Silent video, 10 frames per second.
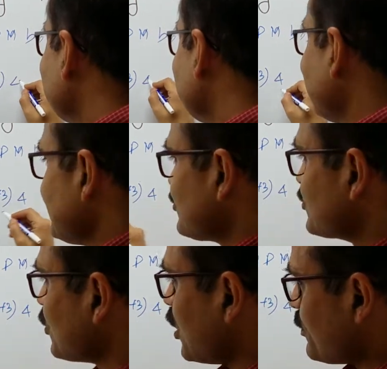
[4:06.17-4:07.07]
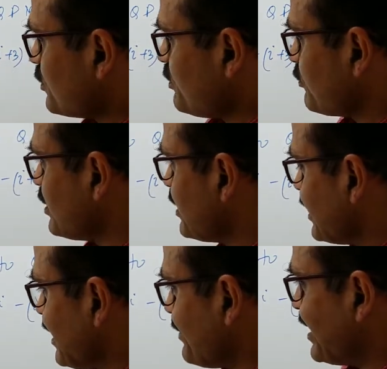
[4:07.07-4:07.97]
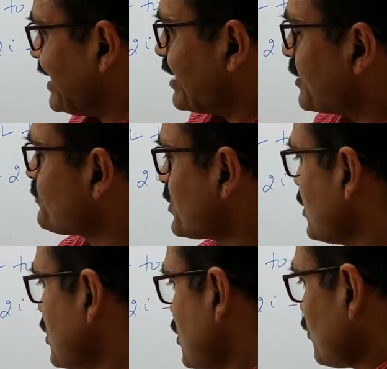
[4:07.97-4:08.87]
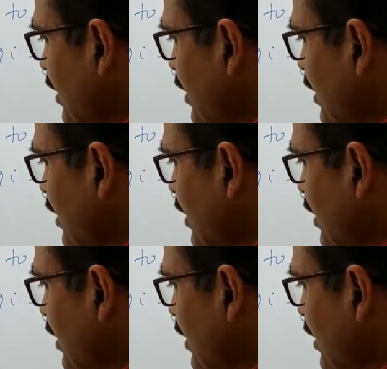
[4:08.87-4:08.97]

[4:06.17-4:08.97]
is dropped between M and N. So,